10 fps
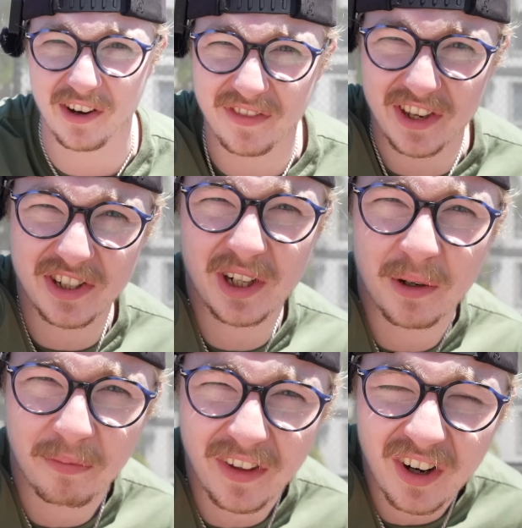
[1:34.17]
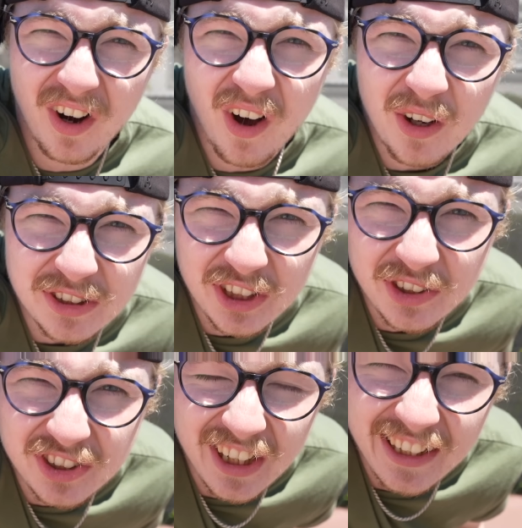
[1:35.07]
of the term. There are also
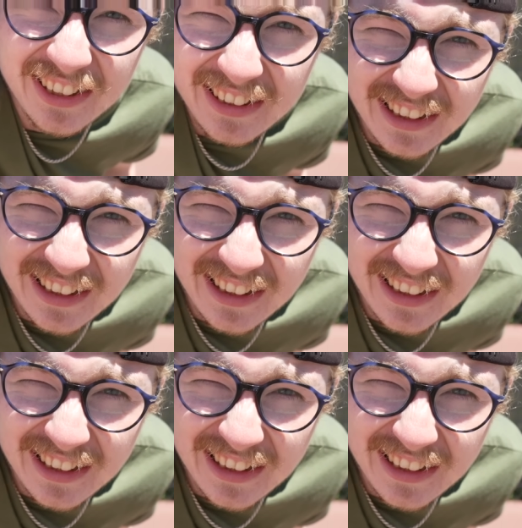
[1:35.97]
stretches